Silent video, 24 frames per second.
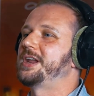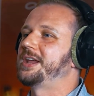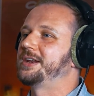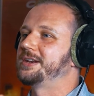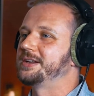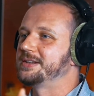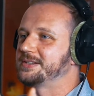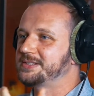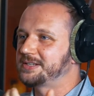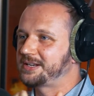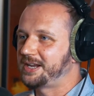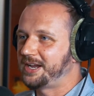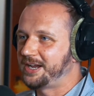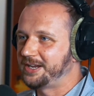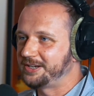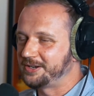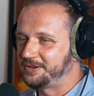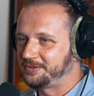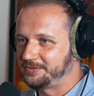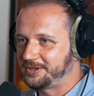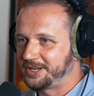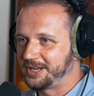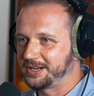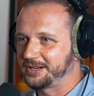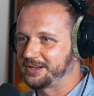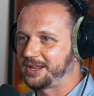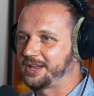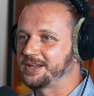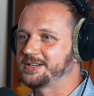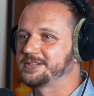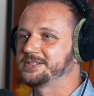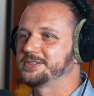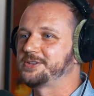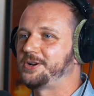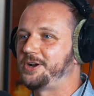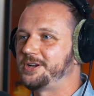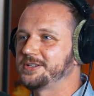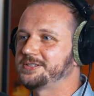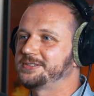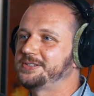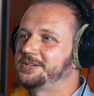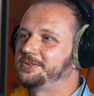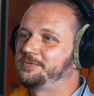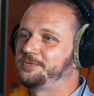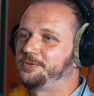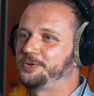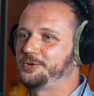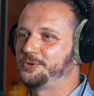and it's kind of like
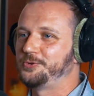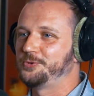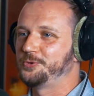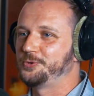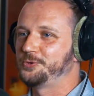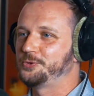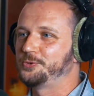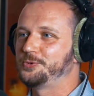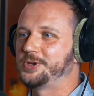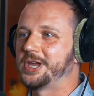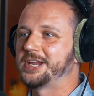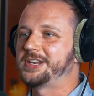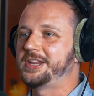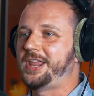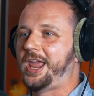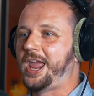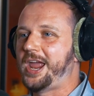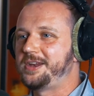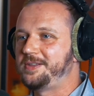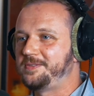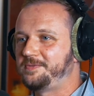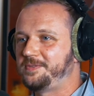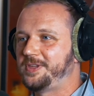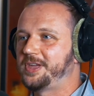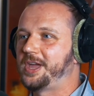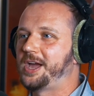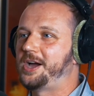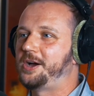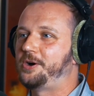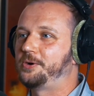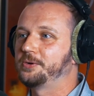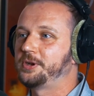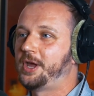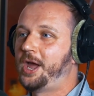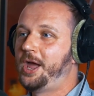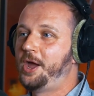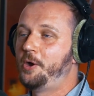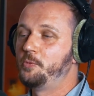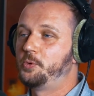exhausting for you to get anything out